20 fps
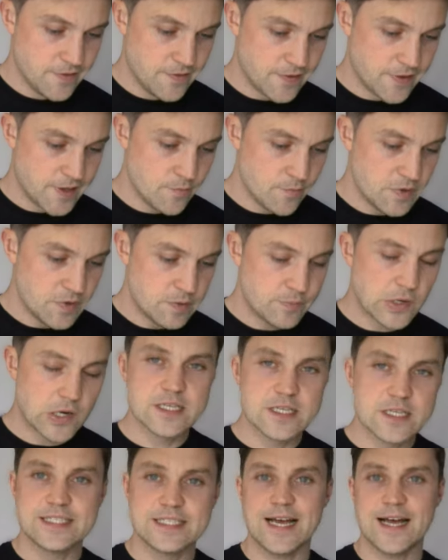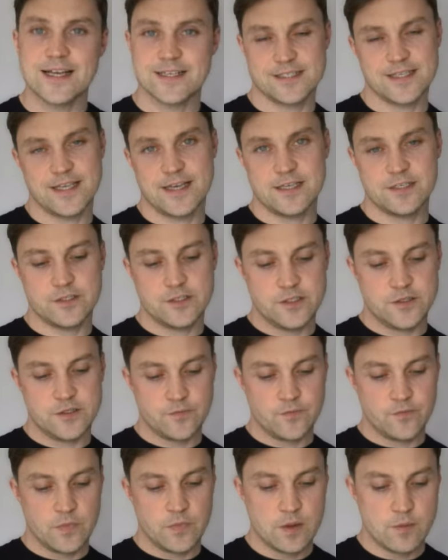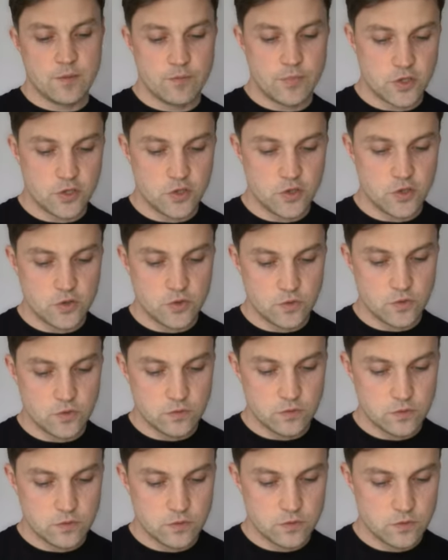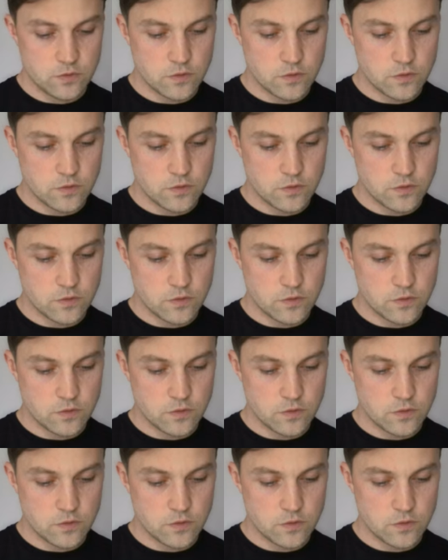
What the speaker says: The company buys the assets, but you